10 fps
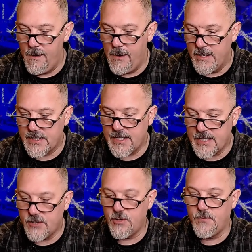six
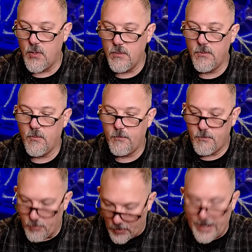hundred volt
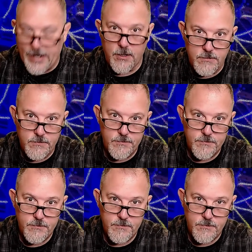breaker.
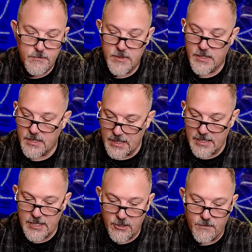It's a six
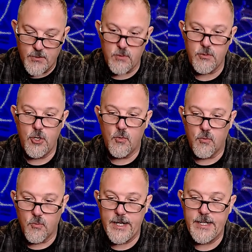hundred volt
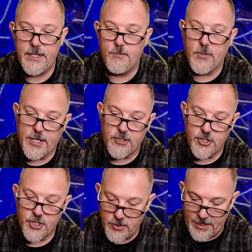rated breaker,
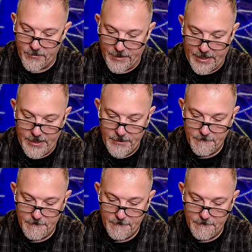straight rated.